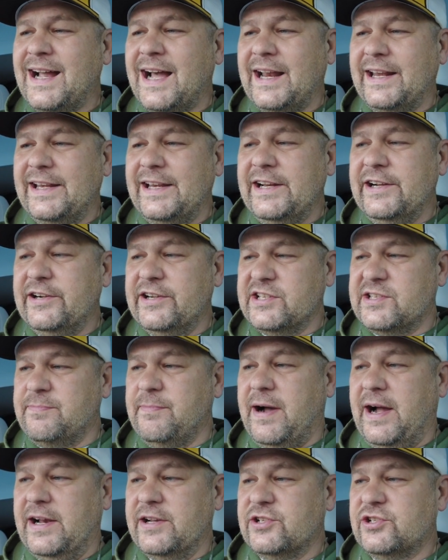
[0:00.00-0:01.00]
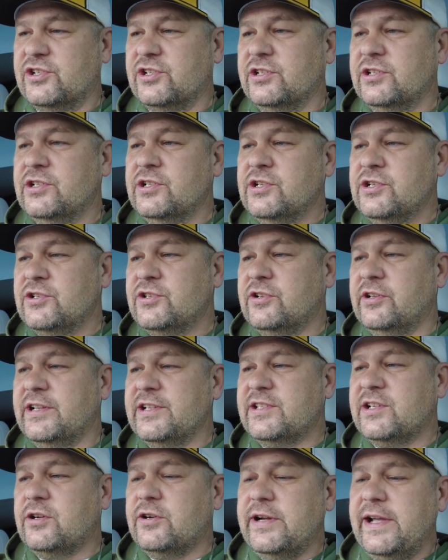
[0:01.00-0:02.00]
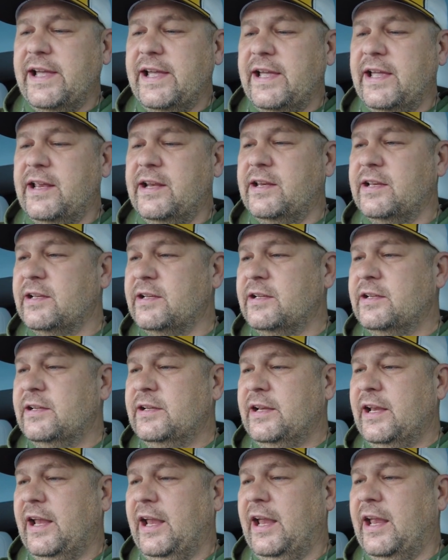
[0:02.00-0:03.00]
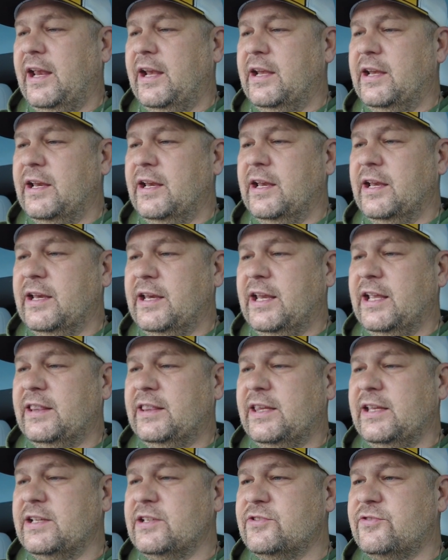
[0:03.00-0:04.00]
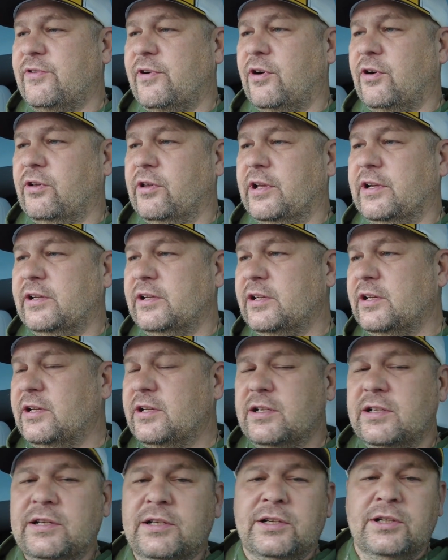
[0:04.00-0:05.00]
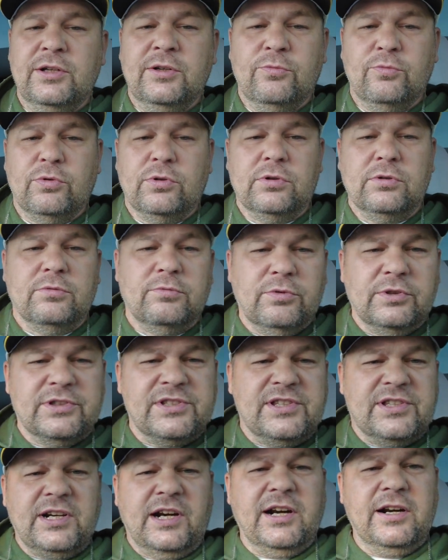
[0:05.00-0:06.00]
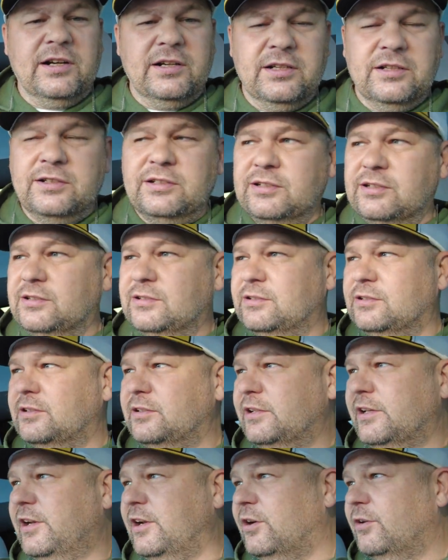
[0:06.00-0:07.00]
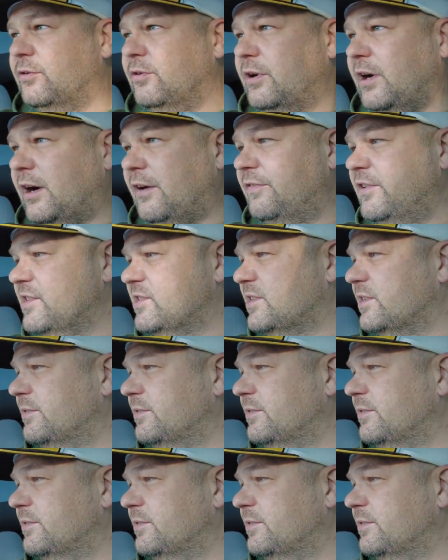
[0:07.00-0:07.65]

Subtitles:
near as much. So let's go ahead and get things rolling. We'll start, you know, obviously